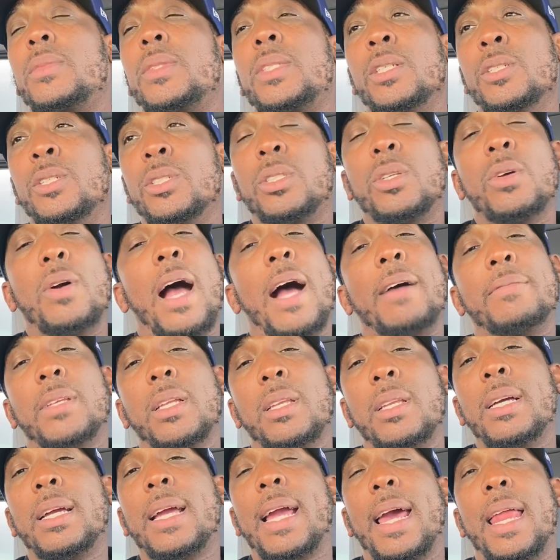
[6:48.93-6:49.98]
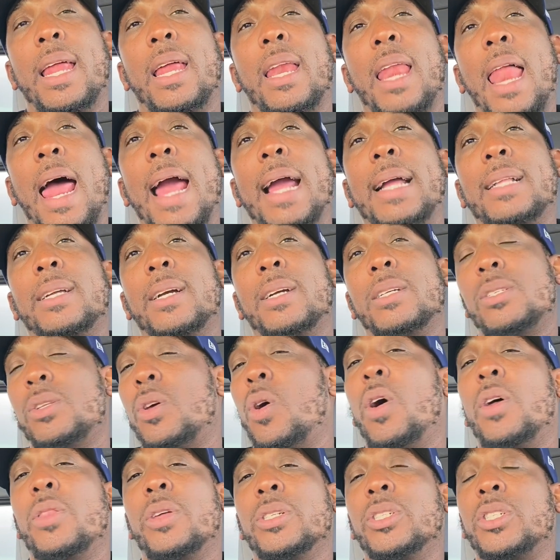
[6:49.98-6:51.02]
you still have to look at it like there's
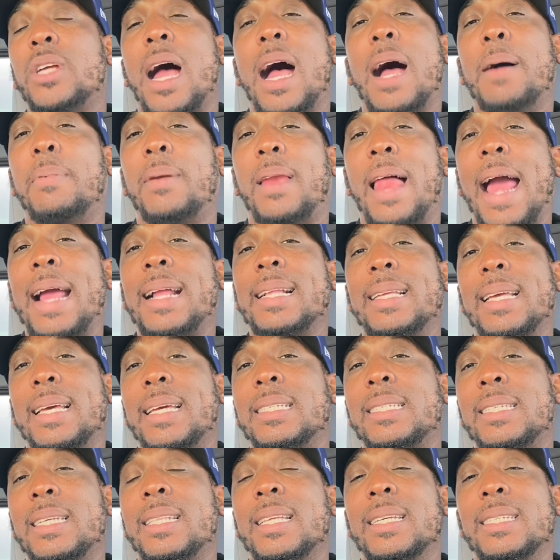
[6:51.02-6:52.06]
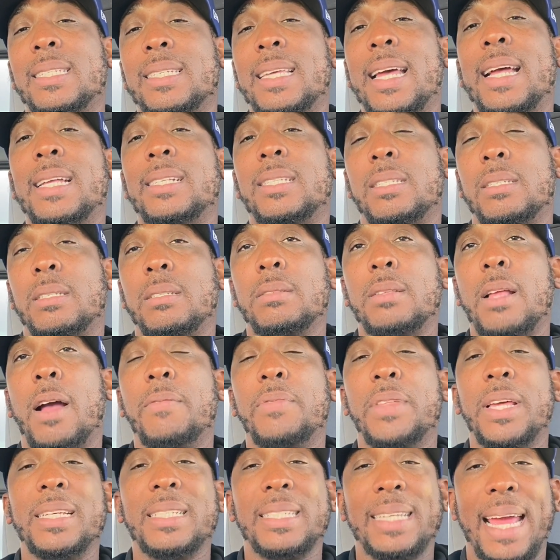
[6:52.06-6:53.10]
no other job like this, in the sense
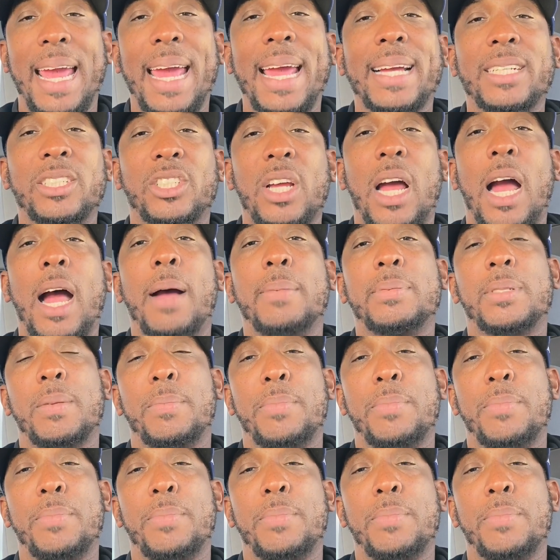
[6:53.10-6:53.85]
of these gig jobs,